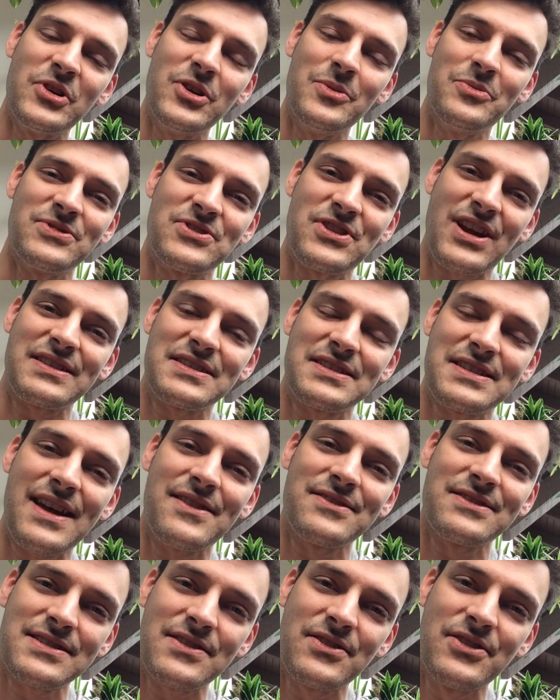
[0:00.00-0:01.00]
Hope you check us
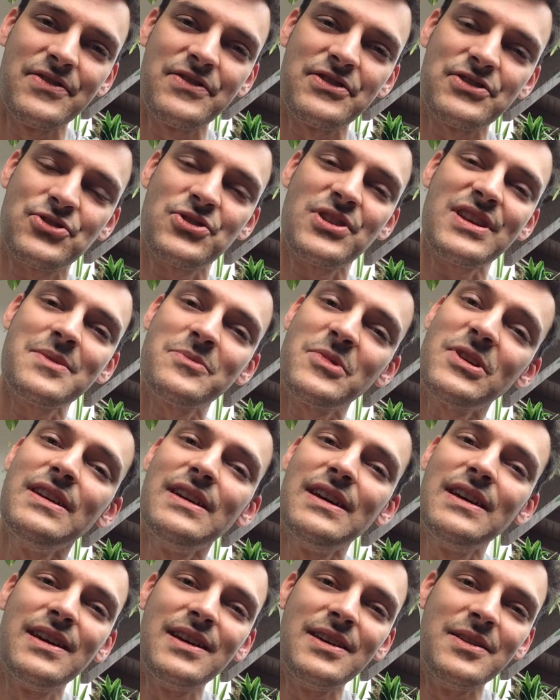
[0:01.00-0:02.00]
out on the stream
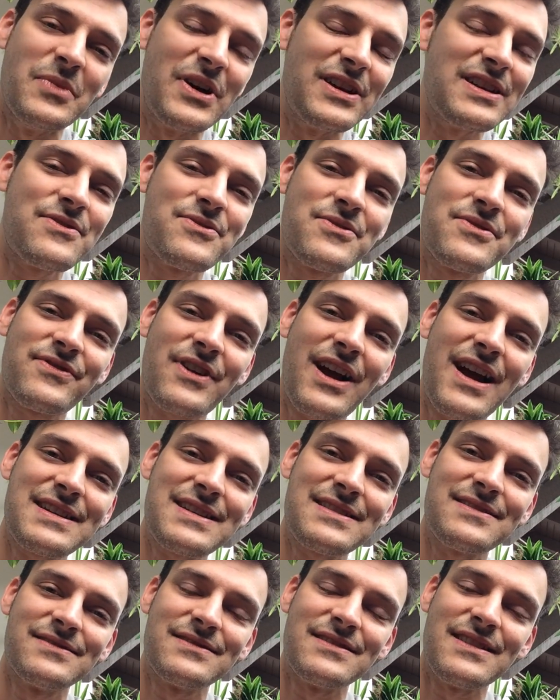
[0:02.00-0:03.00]
Monday through
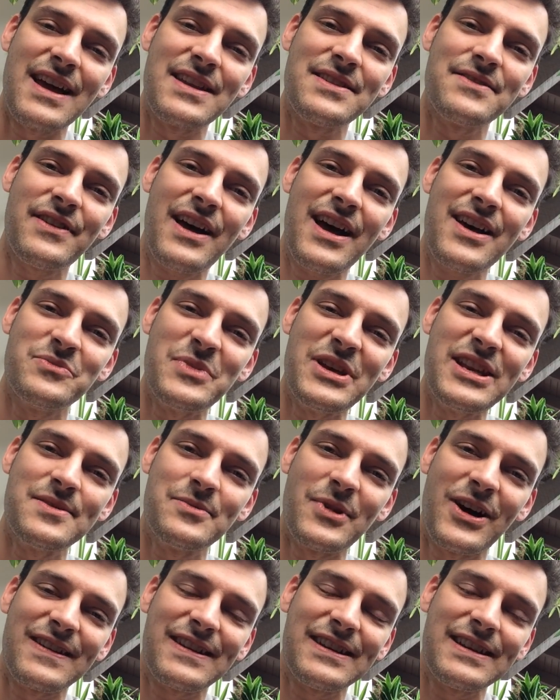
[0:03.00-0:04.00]
Friday, 9 to 5,
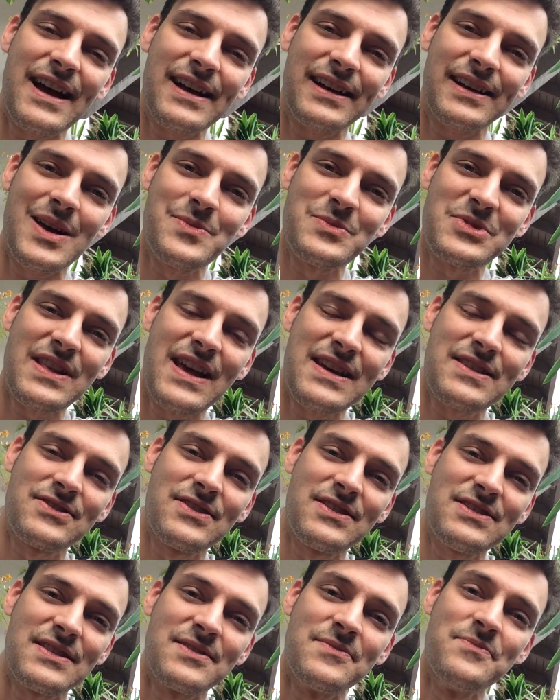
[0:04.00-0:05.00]

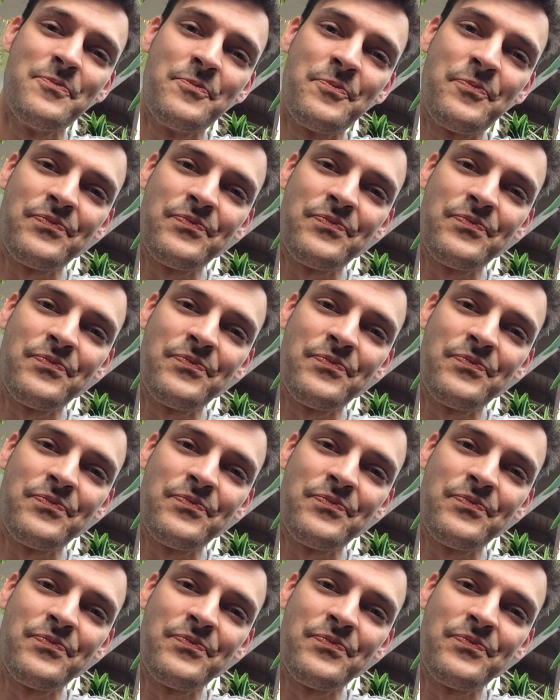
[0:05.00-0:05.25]
MediaMonarchy.com/listen.